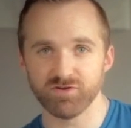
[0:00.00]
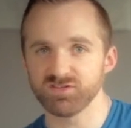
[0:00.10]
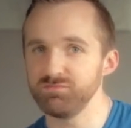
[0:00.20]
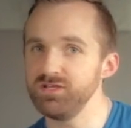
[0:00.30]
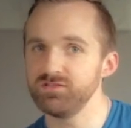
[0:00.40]
and
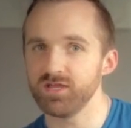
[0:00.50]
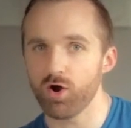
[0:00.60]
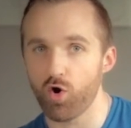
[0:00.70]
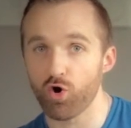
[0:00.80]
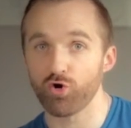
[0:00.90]
to me
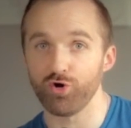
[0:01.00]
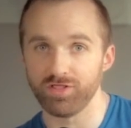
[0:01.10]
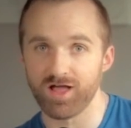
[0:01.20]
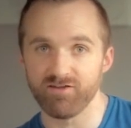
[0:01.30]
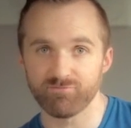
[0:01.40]
they are a
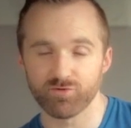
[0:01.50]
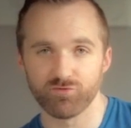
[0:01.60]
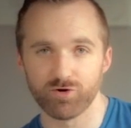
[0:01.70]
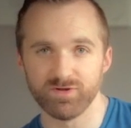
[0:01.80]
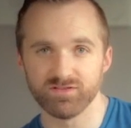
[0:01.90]
live
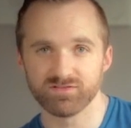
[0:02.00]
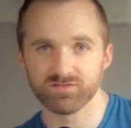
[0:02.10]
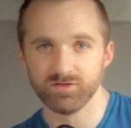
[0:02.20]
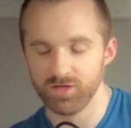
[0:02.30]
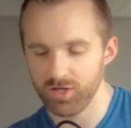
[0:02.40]

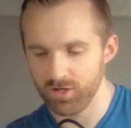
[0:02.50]
performance.